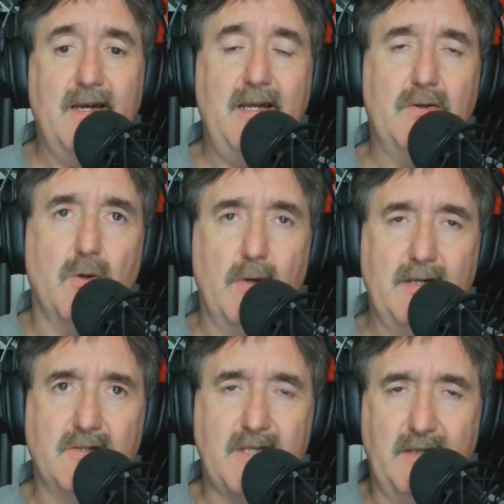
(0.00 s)
and you go in
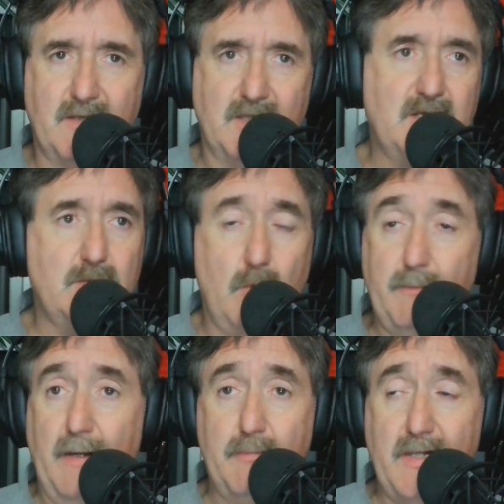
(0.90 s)
and you say, this is
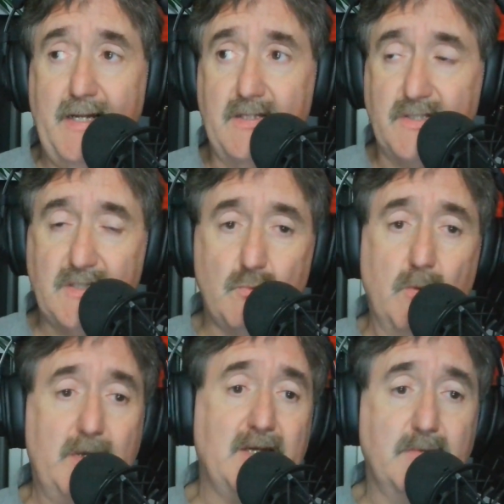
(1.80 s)
what my plan is. This is
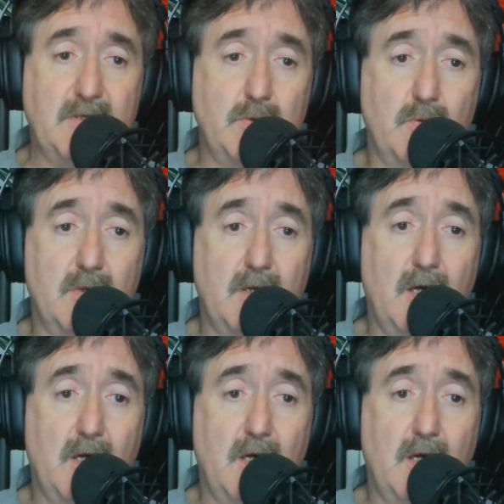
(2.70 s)
what we can do.